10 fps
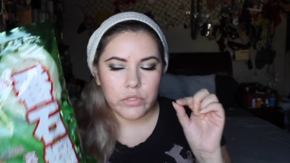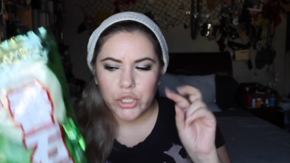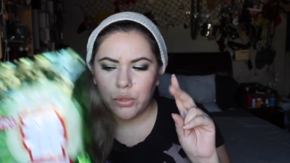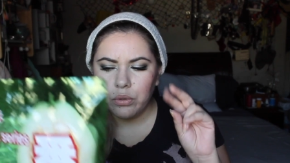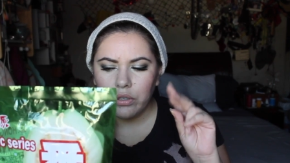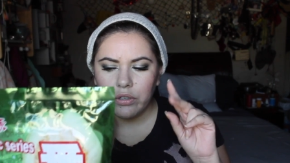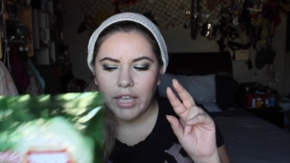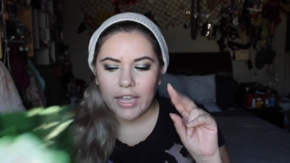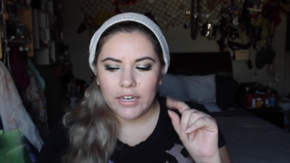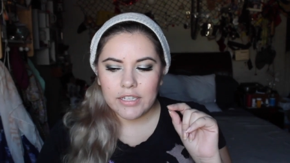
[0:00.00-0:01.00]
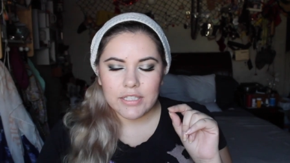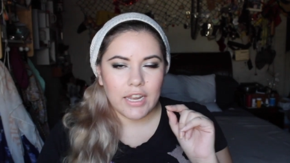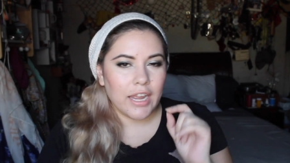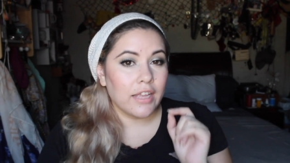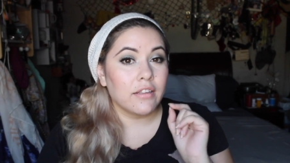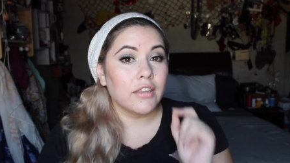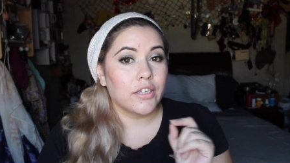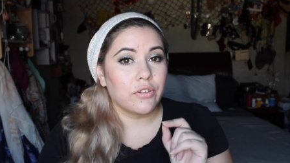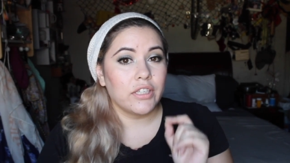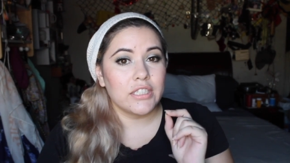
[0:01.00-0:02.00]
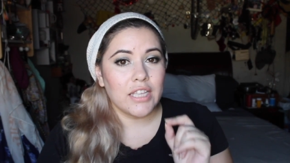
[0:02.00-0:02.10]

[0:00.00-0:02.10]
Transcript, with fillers: 2 little candies and I literally